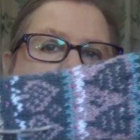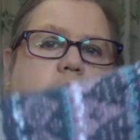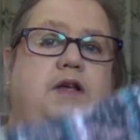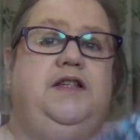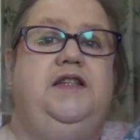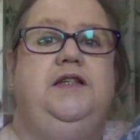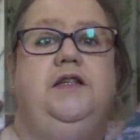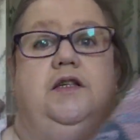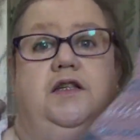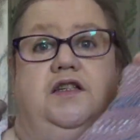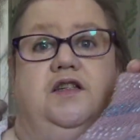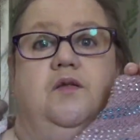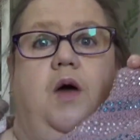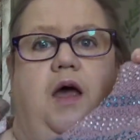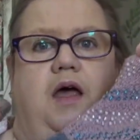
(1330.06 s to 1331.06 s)
it's knitted in
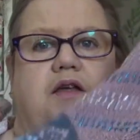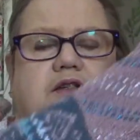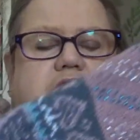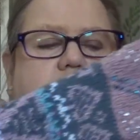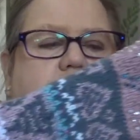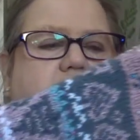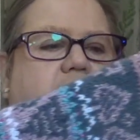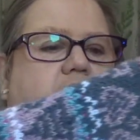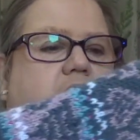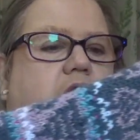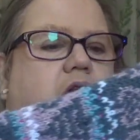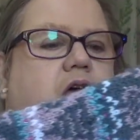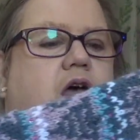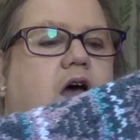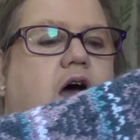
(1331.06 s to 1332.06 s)
squares, to be fair,
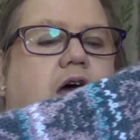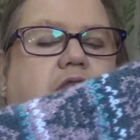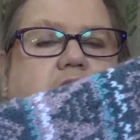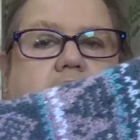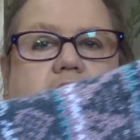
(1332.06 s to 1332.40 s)
and then